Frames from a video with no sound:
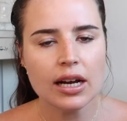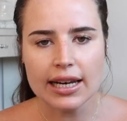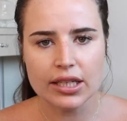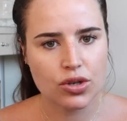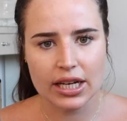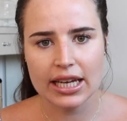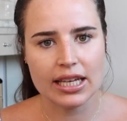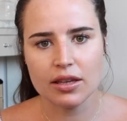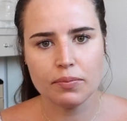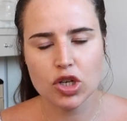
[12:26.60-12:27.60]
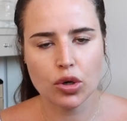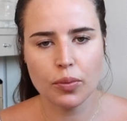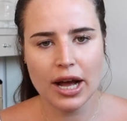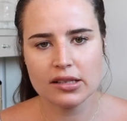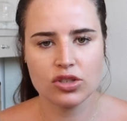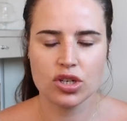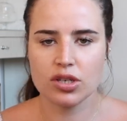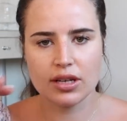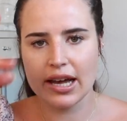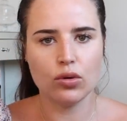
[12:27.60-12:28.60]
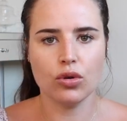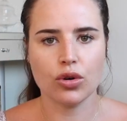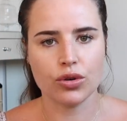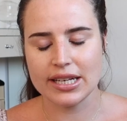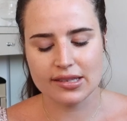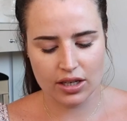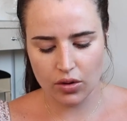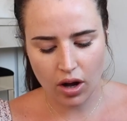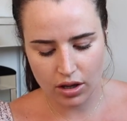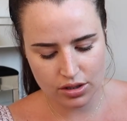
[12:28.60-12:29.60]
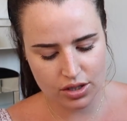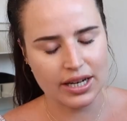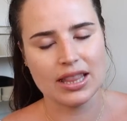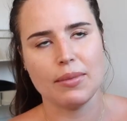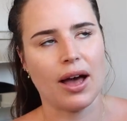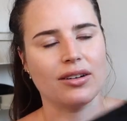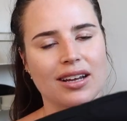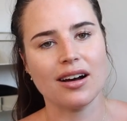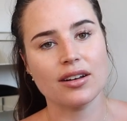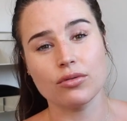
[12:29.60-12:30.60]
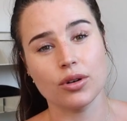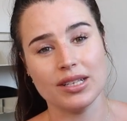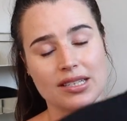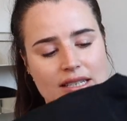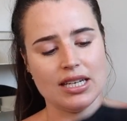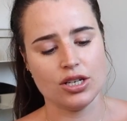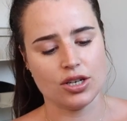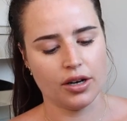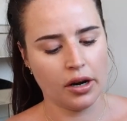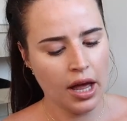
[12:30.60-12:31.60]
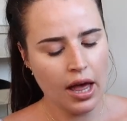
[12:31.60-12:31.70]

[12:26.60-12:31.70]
literally the shoulder pads just get all creased and you can't straighten them out and it kind of ruins the t-shirt.